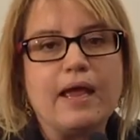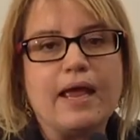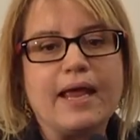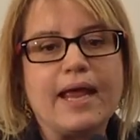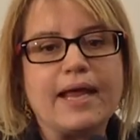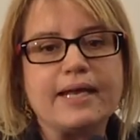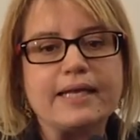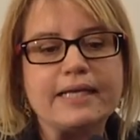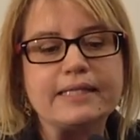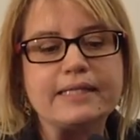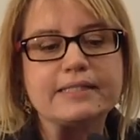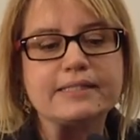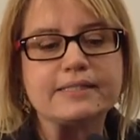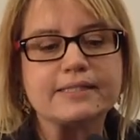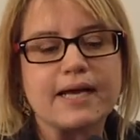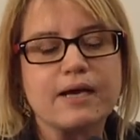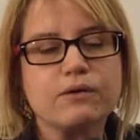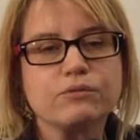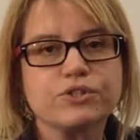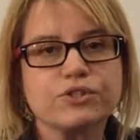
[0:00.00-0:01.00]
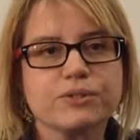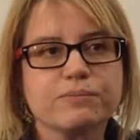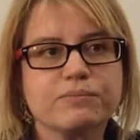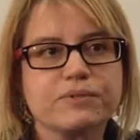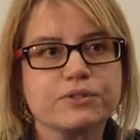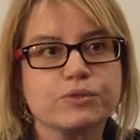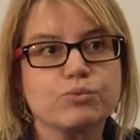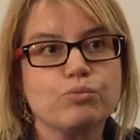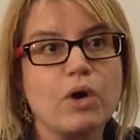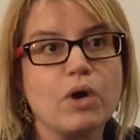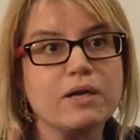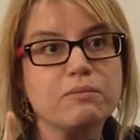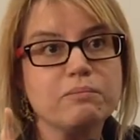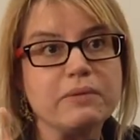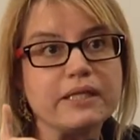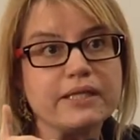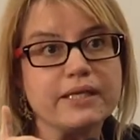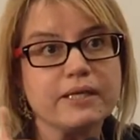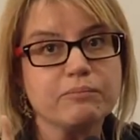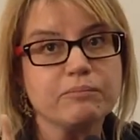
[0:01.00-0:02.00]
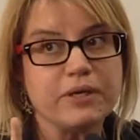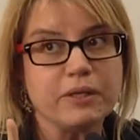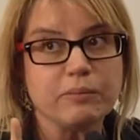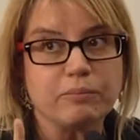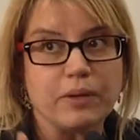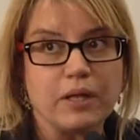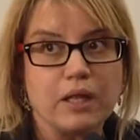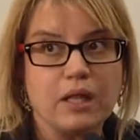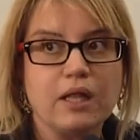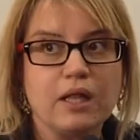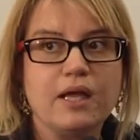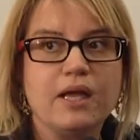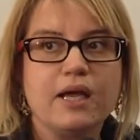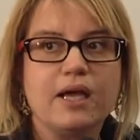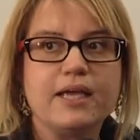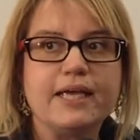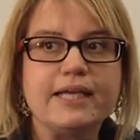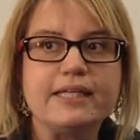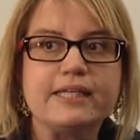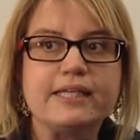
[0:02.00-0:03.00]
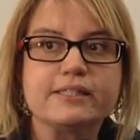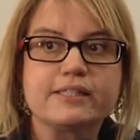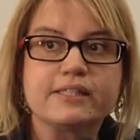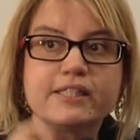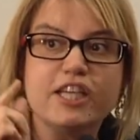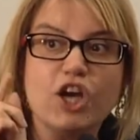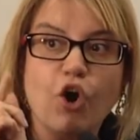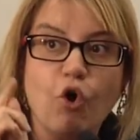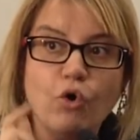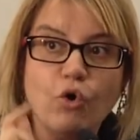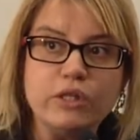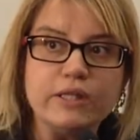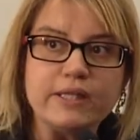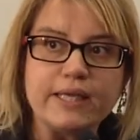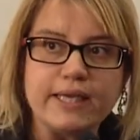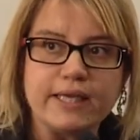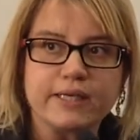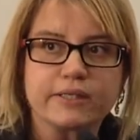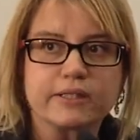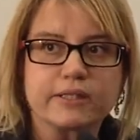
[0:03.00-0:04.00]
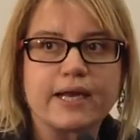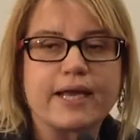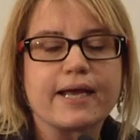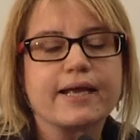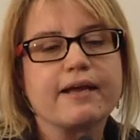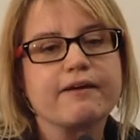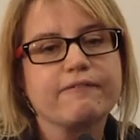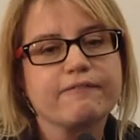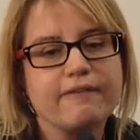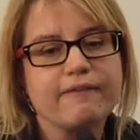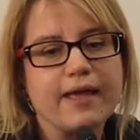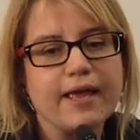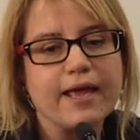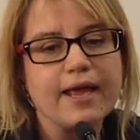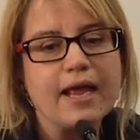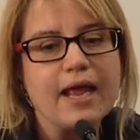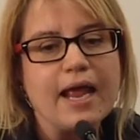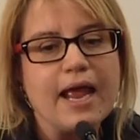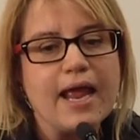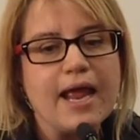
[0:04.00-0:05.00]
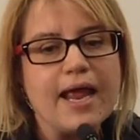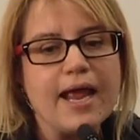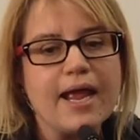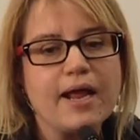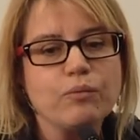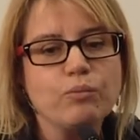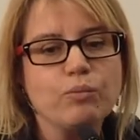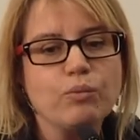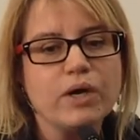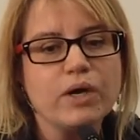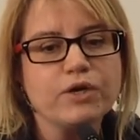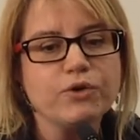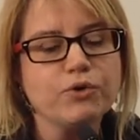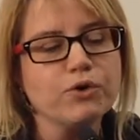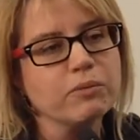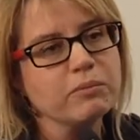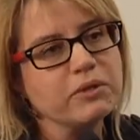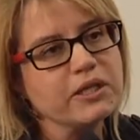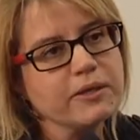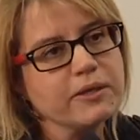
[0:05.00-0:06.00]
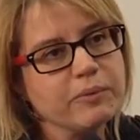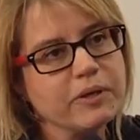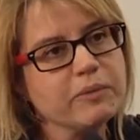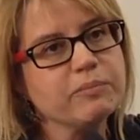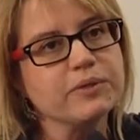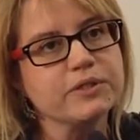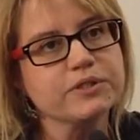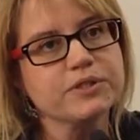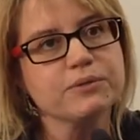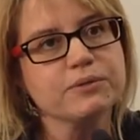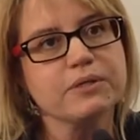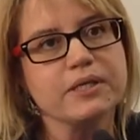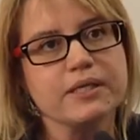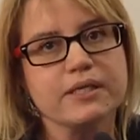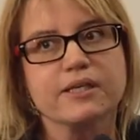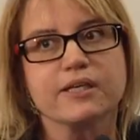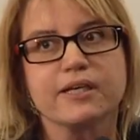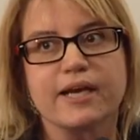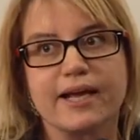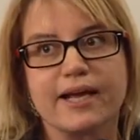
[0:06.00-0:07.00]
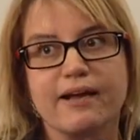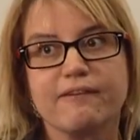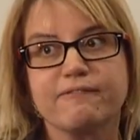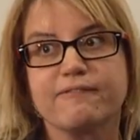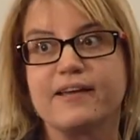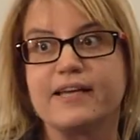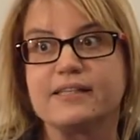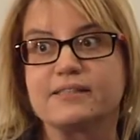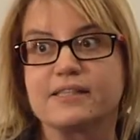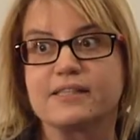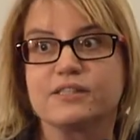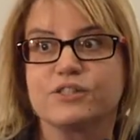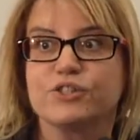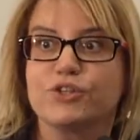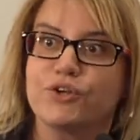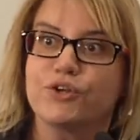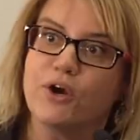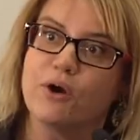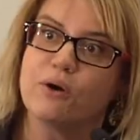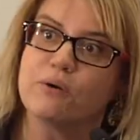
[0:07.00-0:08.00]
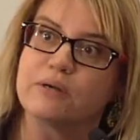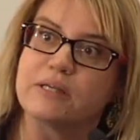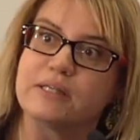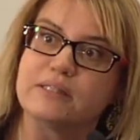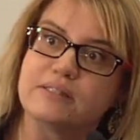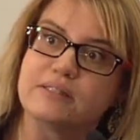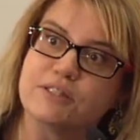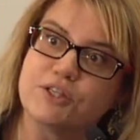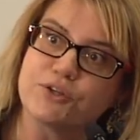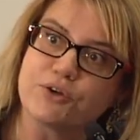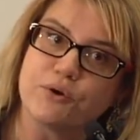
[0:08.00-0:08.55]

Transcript: And in this township, there's 1 million people. It is the only internet cafe. And what normally people do at internet cafes, as is,